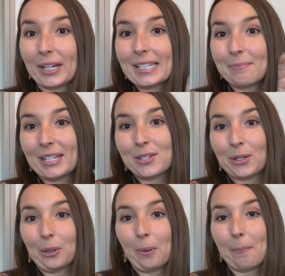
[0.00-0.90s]
brings me
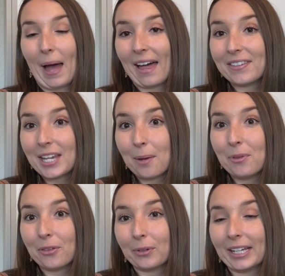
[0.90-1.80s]
to Math Tub
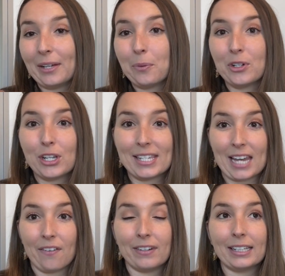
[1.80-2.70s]
3, which is
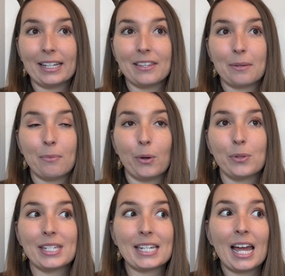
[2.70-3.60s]
definitely the
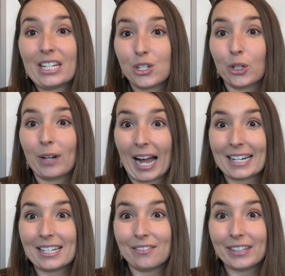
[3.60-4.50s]
most
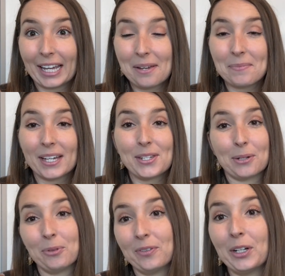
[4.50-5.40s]
interactive game because
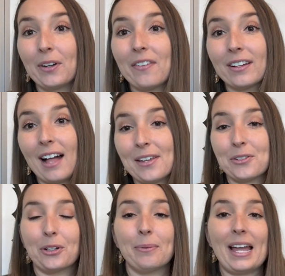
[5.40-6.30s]
they're moving around the
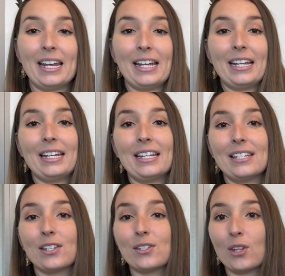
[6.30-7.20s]
classroom and it
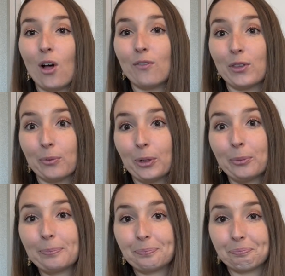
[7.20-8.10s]
is solve the
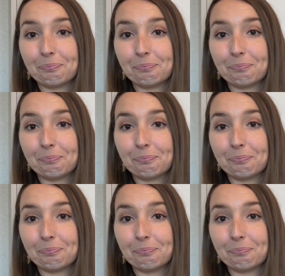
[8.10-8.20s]
room.